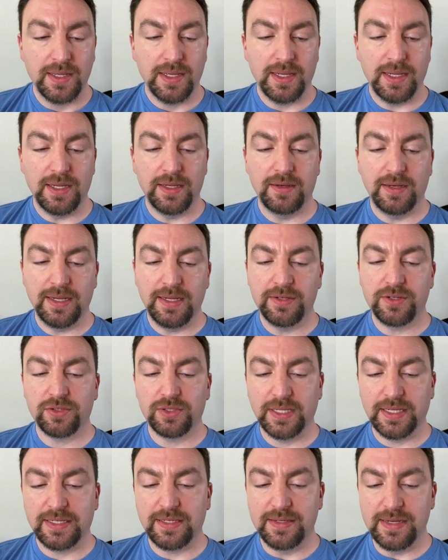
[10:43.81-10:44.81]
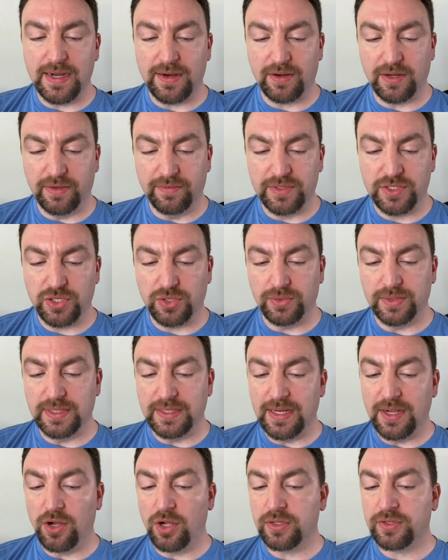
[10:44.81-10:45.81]
In interlinked narratives told in
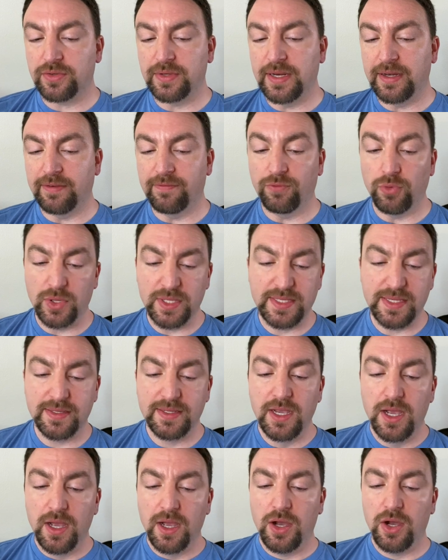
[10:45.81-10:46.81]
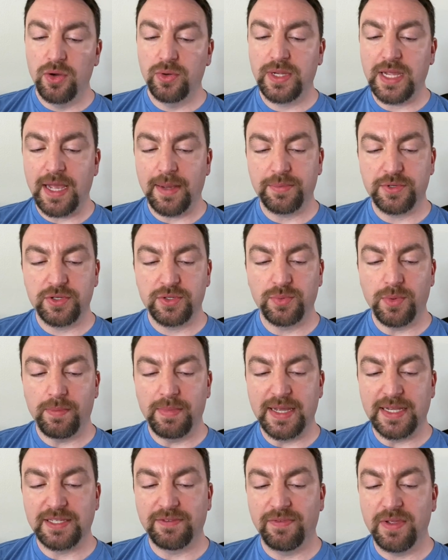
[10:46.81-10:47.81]
alternating voices, Ho captures what
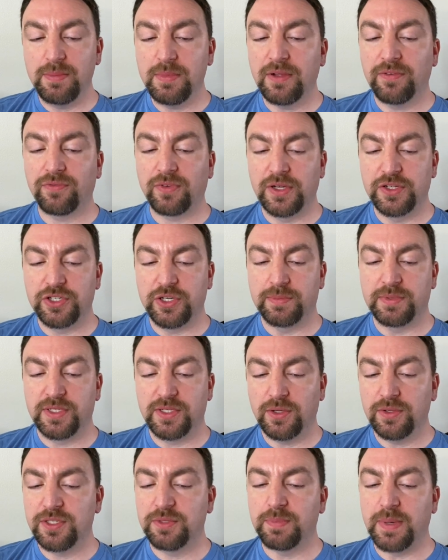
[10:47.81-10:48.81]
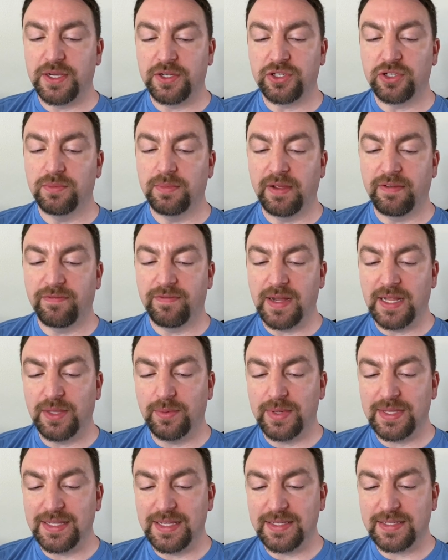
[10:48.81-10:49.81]
makes female friendships so special by
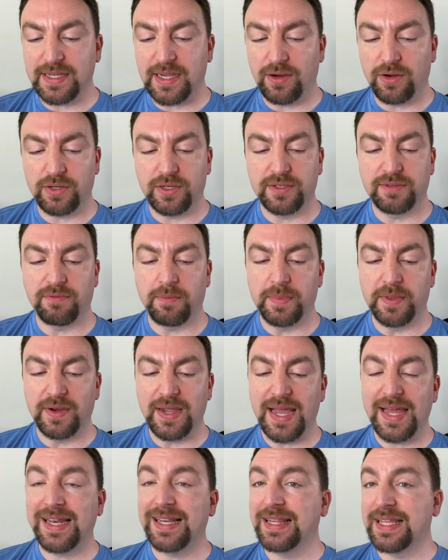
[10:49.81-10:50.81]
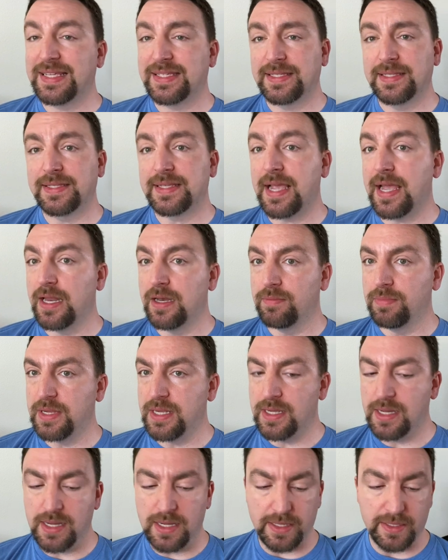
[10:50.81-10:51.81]
following these characters from their adolescence and
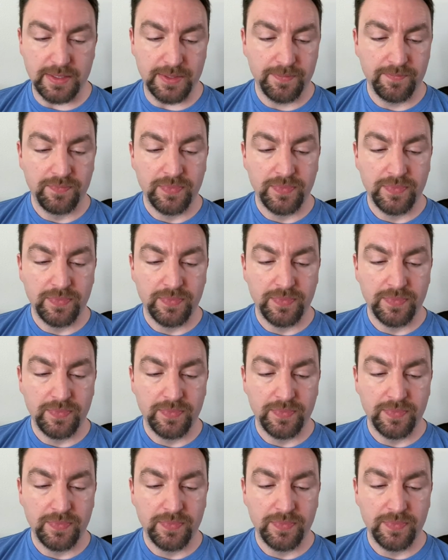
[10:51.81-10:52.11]
beyond.